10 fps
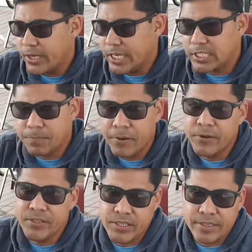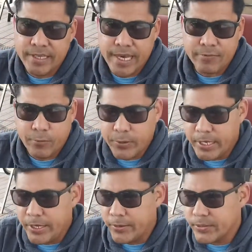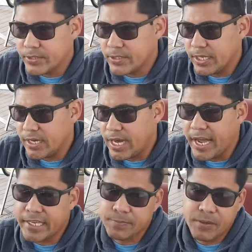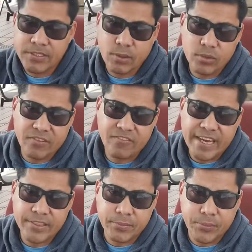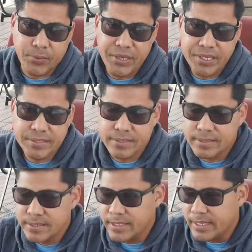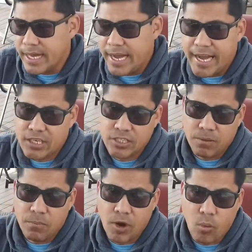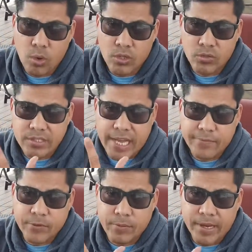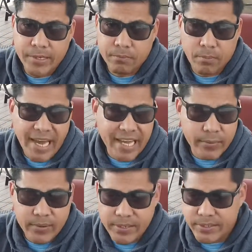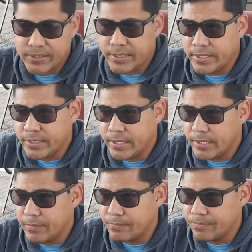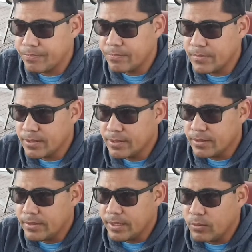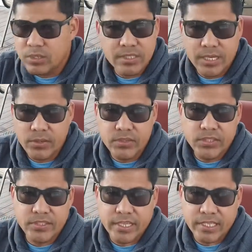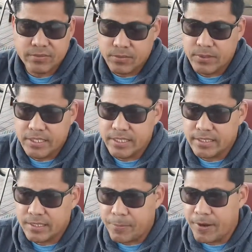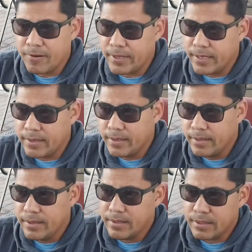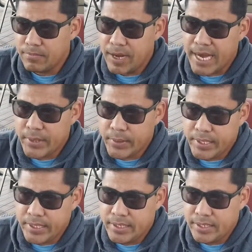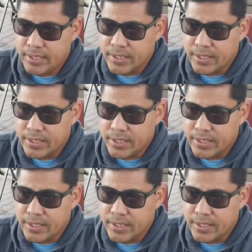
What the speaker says: experiencing that for years, I experienced that with the Phantom 3s. I actually bought one of those aftermarket batteries, and it was not a good successful because apparently the battery